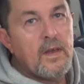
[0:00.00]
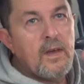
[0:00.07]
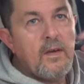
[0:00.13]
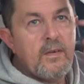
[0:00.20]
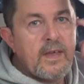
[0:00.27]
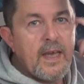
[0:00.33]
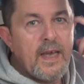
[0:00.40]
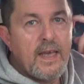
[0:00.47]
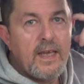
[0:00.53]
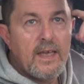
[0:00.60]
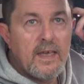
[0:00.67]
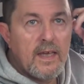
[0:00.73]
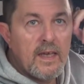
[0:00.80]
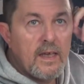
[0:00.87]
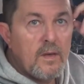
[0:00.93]
Okay,
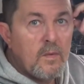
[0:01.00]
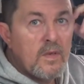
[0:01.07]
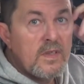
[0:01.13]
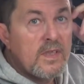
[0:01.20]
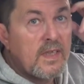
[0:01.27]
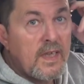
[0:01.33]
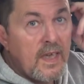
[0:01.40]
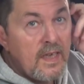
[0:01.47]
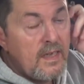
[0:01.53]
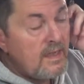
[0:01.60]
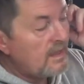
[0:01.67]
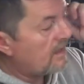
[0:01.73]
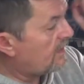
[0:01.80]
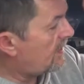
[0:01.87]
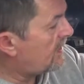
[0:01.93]
once
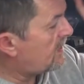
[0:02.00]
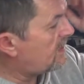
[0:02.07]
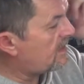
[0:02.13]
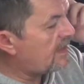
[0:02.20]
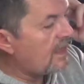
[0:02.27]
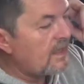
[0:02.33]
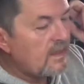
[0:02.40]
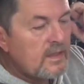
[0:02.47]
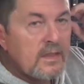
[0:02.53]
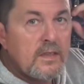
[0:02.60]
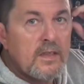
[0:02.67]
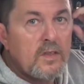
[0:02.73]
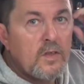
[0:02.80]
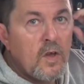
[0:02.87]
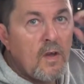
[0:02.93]
again, this is it, just
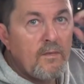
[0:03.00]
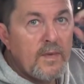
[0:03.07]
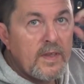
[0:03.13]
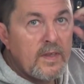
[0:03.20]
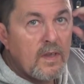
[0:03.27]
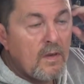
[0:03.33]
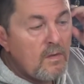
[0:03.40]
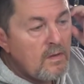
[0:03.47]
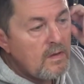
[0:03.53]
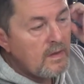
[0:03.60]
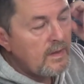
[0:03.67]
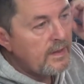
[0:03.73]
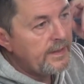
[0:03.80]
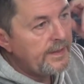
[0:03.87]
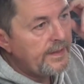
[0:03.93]
a short video.
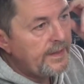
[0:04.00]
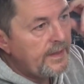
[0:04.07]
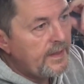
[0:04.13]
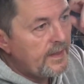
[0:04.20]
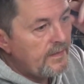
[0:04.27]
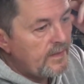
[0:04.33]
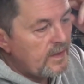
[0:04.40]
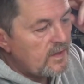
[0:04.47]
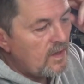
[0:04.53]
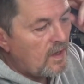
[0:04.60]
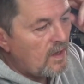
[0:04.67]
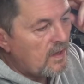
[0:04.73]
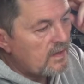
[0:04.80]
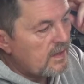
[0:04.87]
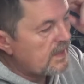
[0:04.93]
There's not a
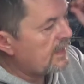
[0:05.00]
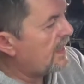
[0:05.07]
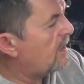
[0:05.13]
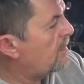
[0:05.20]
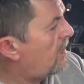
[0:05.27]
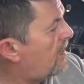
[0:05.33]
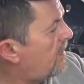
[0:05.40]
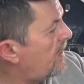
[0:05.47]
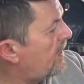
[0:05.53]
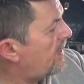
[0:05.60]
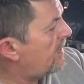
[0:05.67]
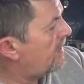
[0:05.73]
lot to say about it.